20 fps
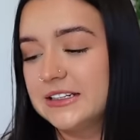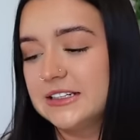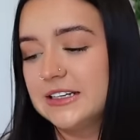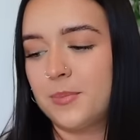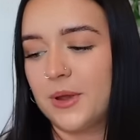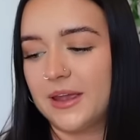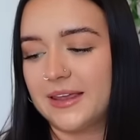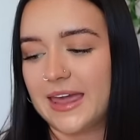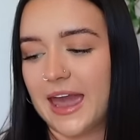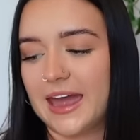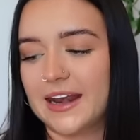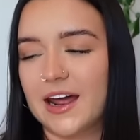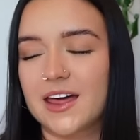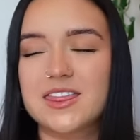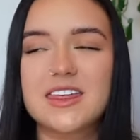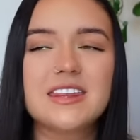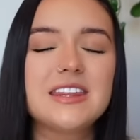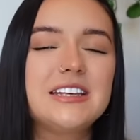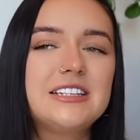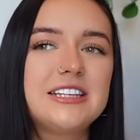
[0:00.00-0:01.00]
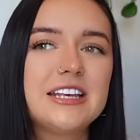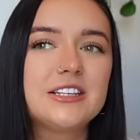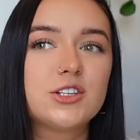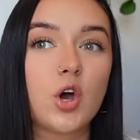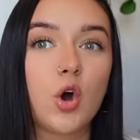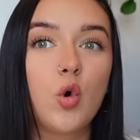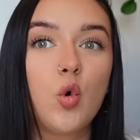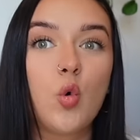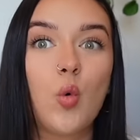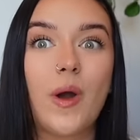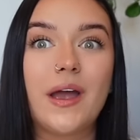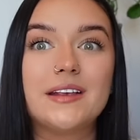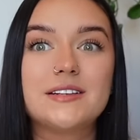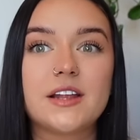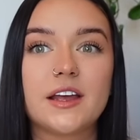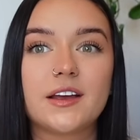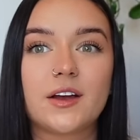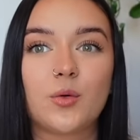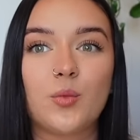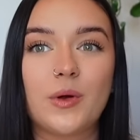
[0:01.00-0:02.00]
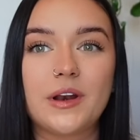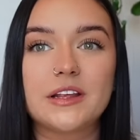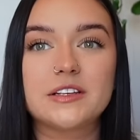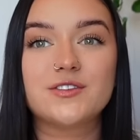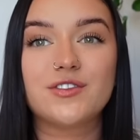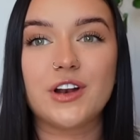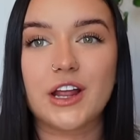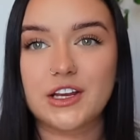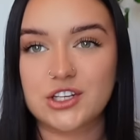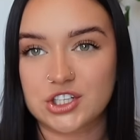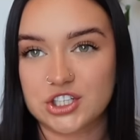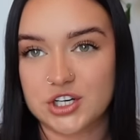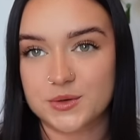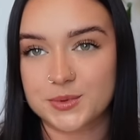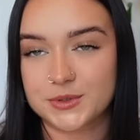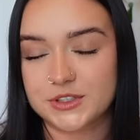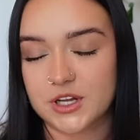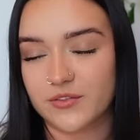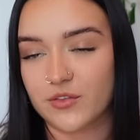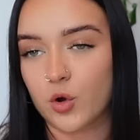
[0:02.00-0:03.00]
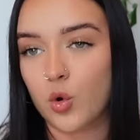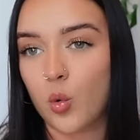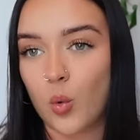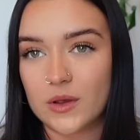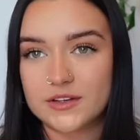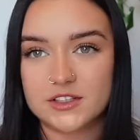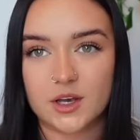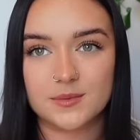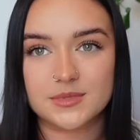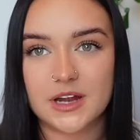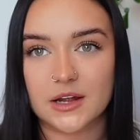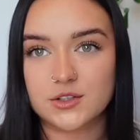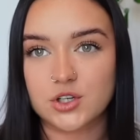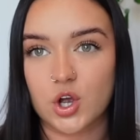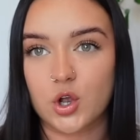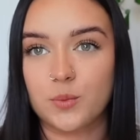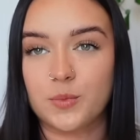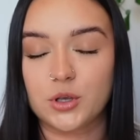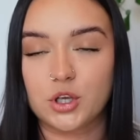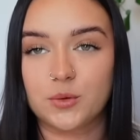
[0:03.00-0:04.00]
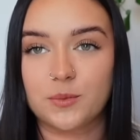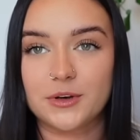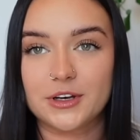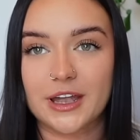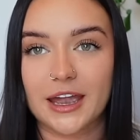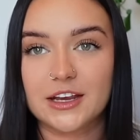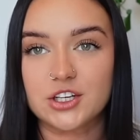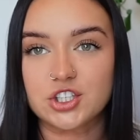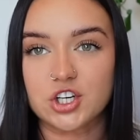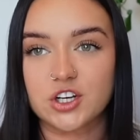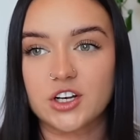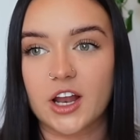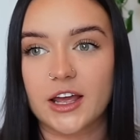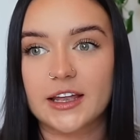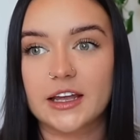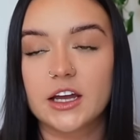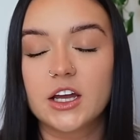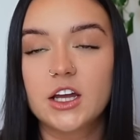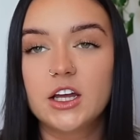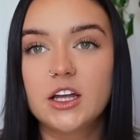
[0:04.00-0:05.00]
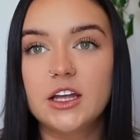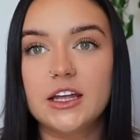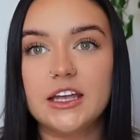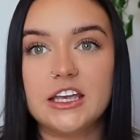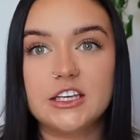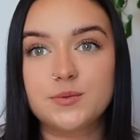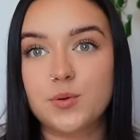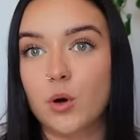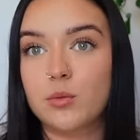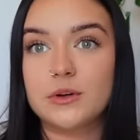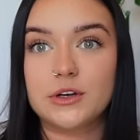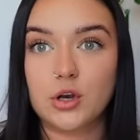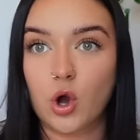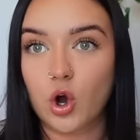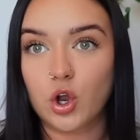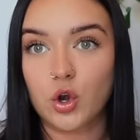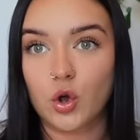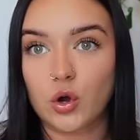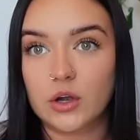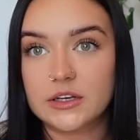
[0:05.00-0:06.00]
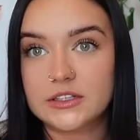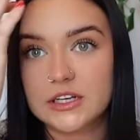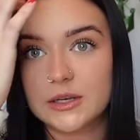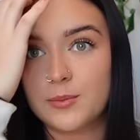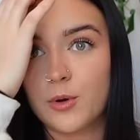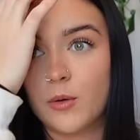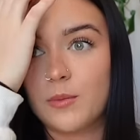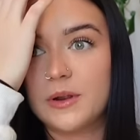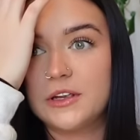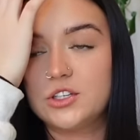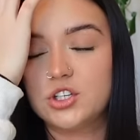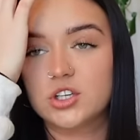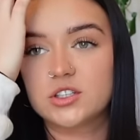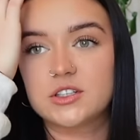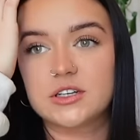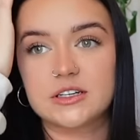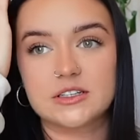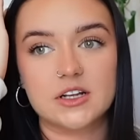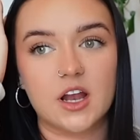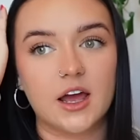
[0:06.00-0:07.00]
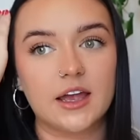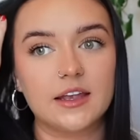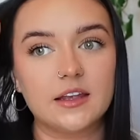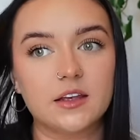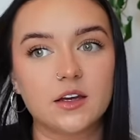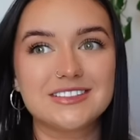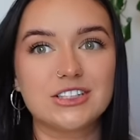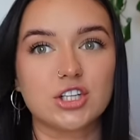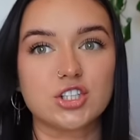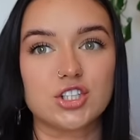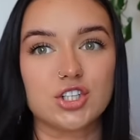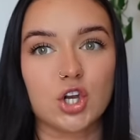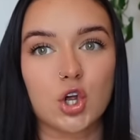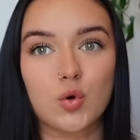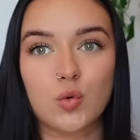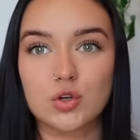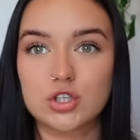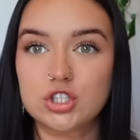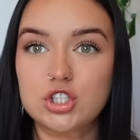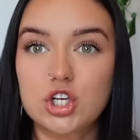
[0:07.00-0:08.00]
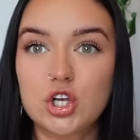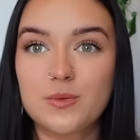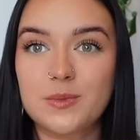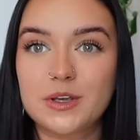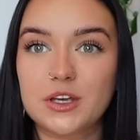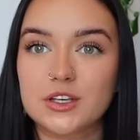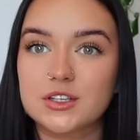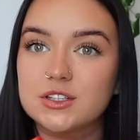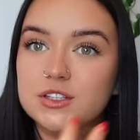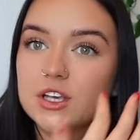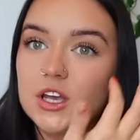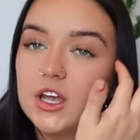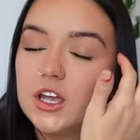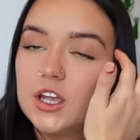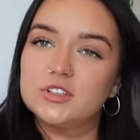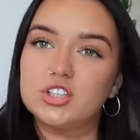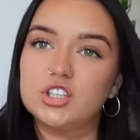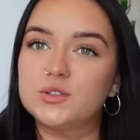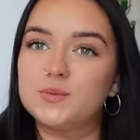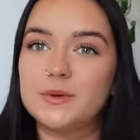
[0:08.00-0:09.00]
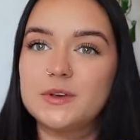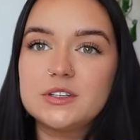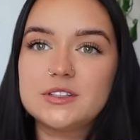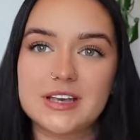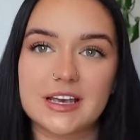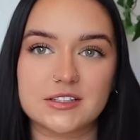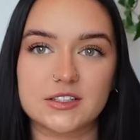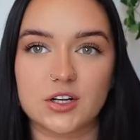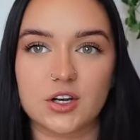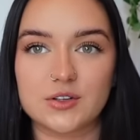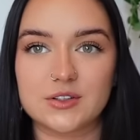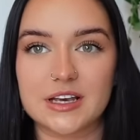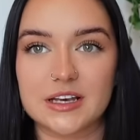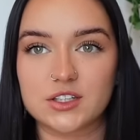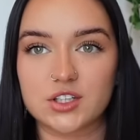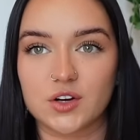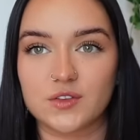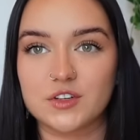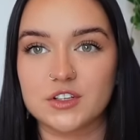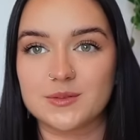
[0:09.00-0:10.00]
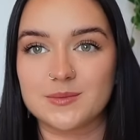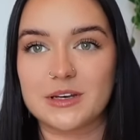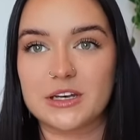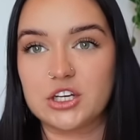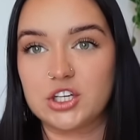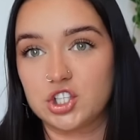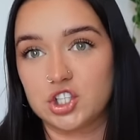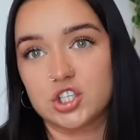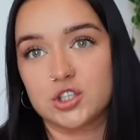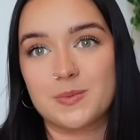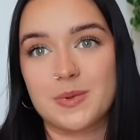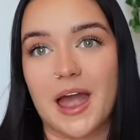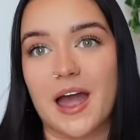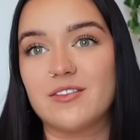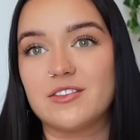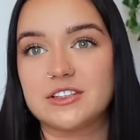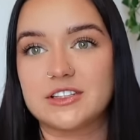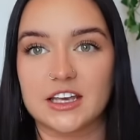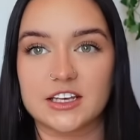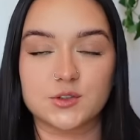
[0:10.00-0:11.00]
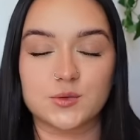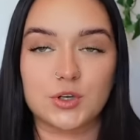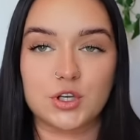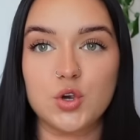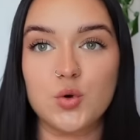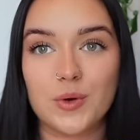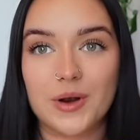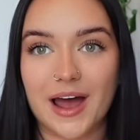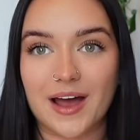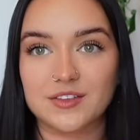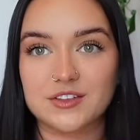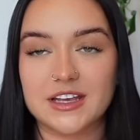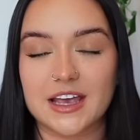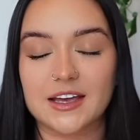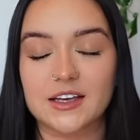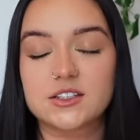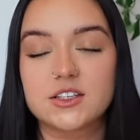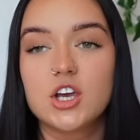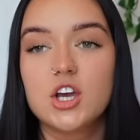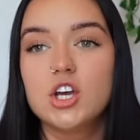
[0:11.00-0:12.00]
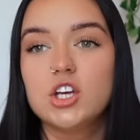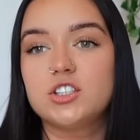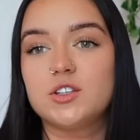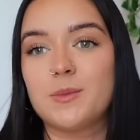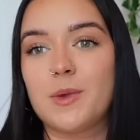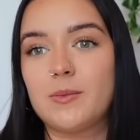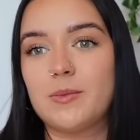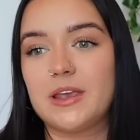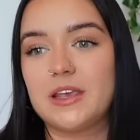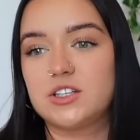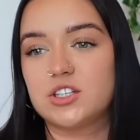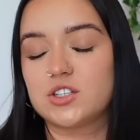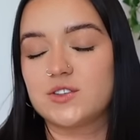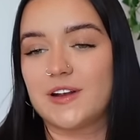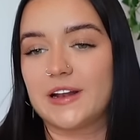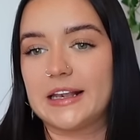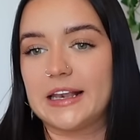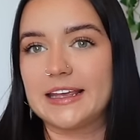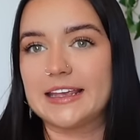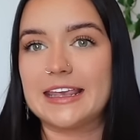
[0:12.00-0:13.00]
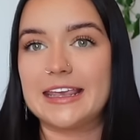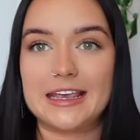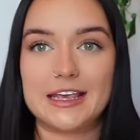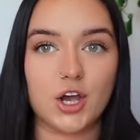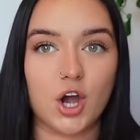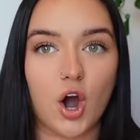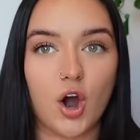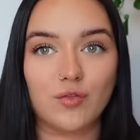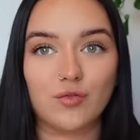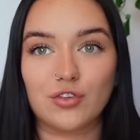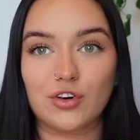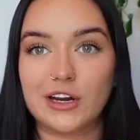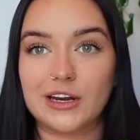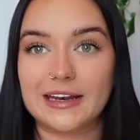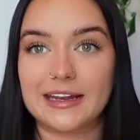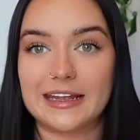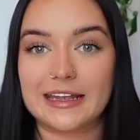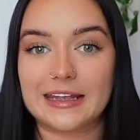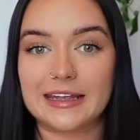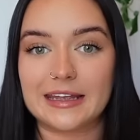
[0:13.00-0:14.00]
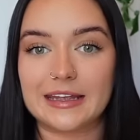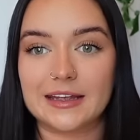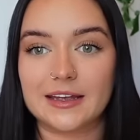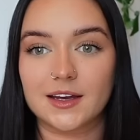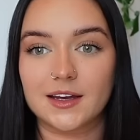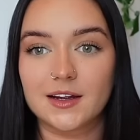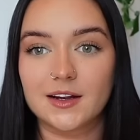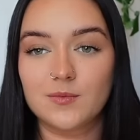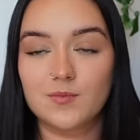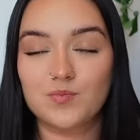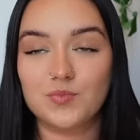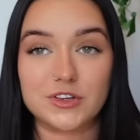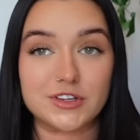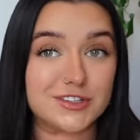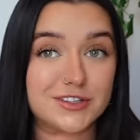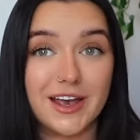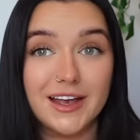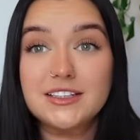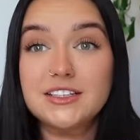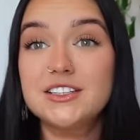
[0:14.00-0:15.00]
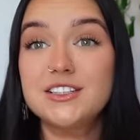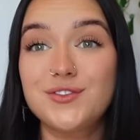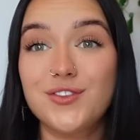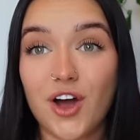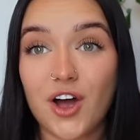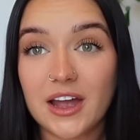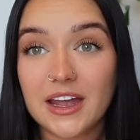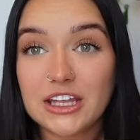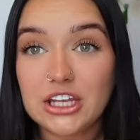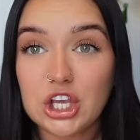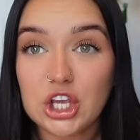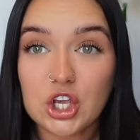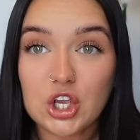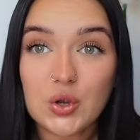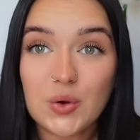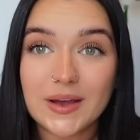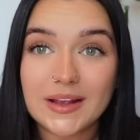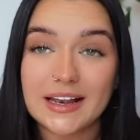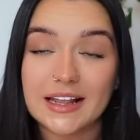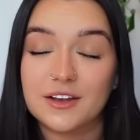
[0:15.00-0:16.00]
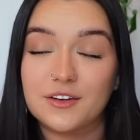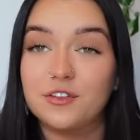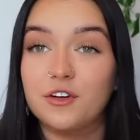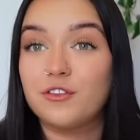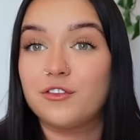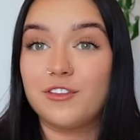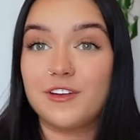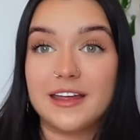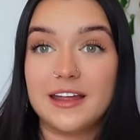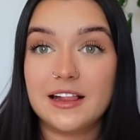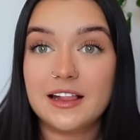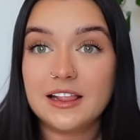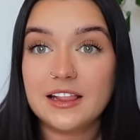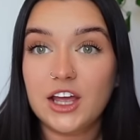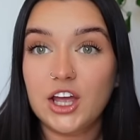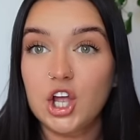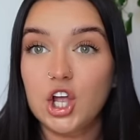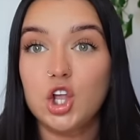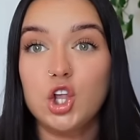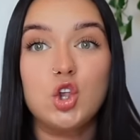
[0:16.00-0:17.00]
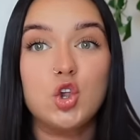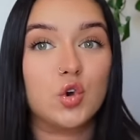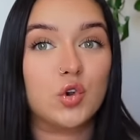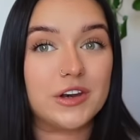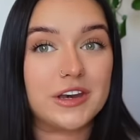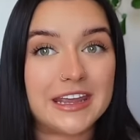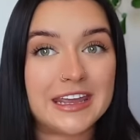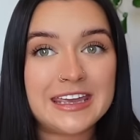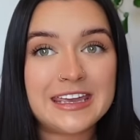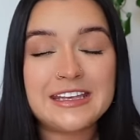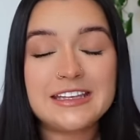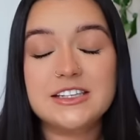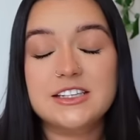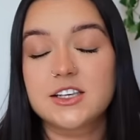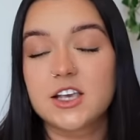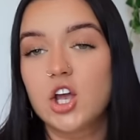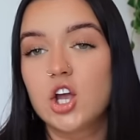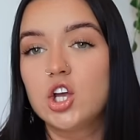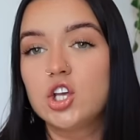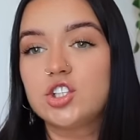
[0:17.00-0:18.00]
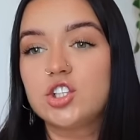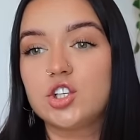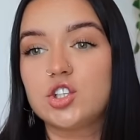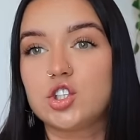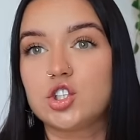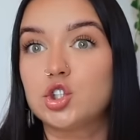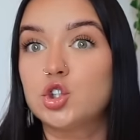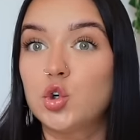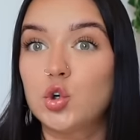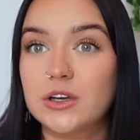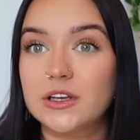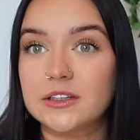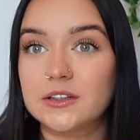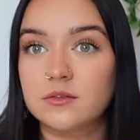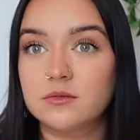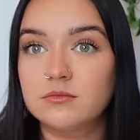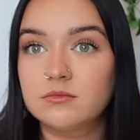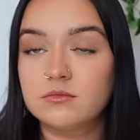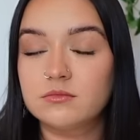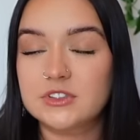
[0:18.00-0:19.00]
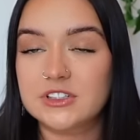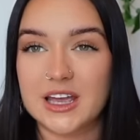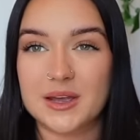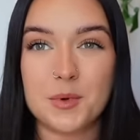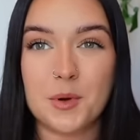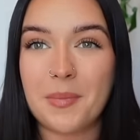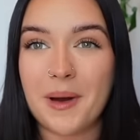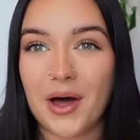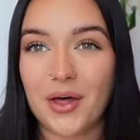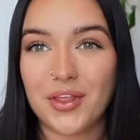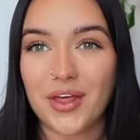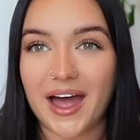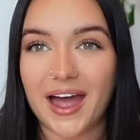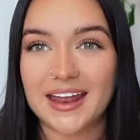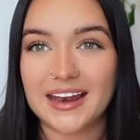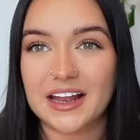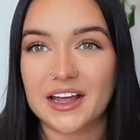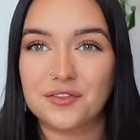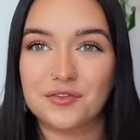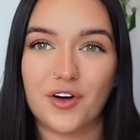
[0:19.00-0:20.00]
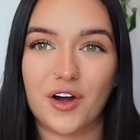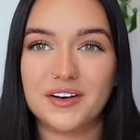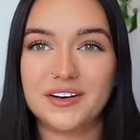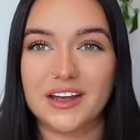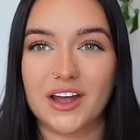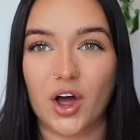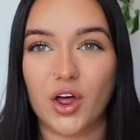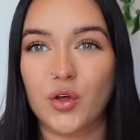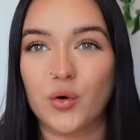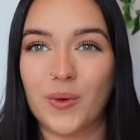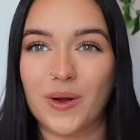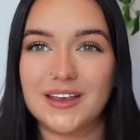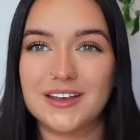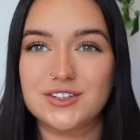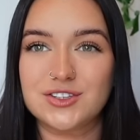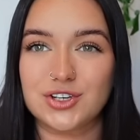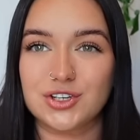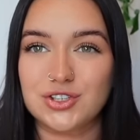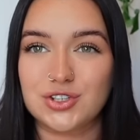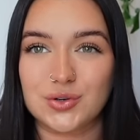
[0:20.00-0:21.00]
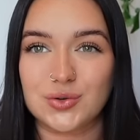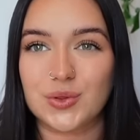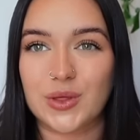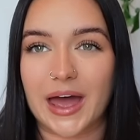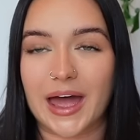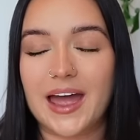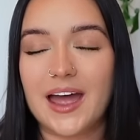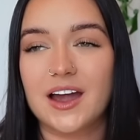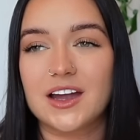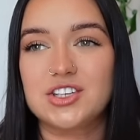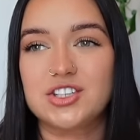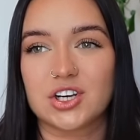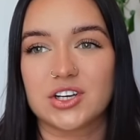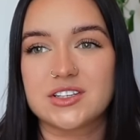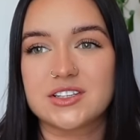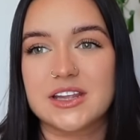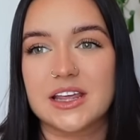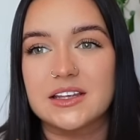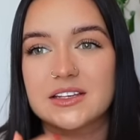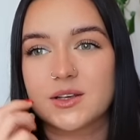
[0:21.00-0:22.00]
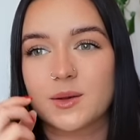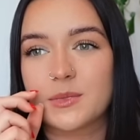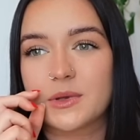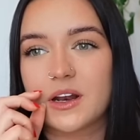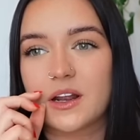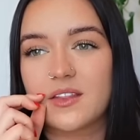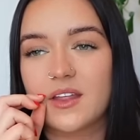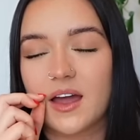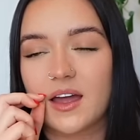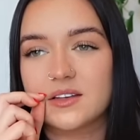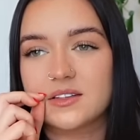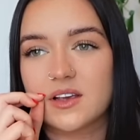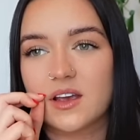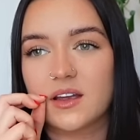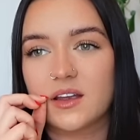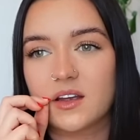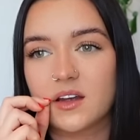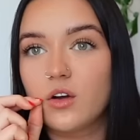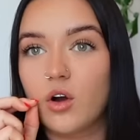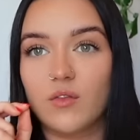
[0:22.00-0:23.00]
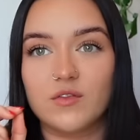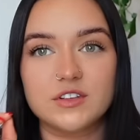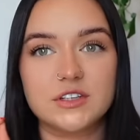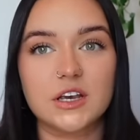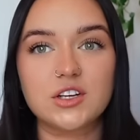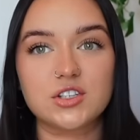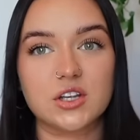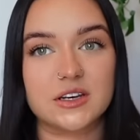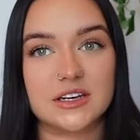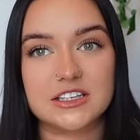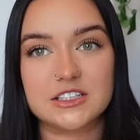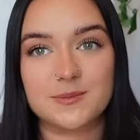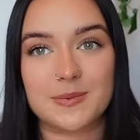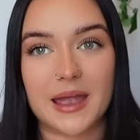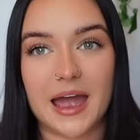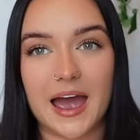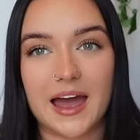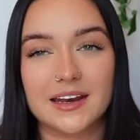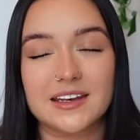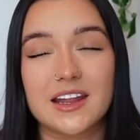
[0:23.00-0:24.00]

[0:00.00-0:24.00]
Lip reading: But again, I think these things always, like when it's relationships and stuff, it always comes down to open communication. Like, he's probably not annoyed. He probably just is like, doesn't know what to do, because just because he has a low sex drive doesn't mean he should just be having sex when you want to have sex. So maybe he's just feeling like he can't really satisfy you and like fulfill your needs. So just talking to him about that and like finding other ways to do that, I just think something like that is like a conversation that needs to be had.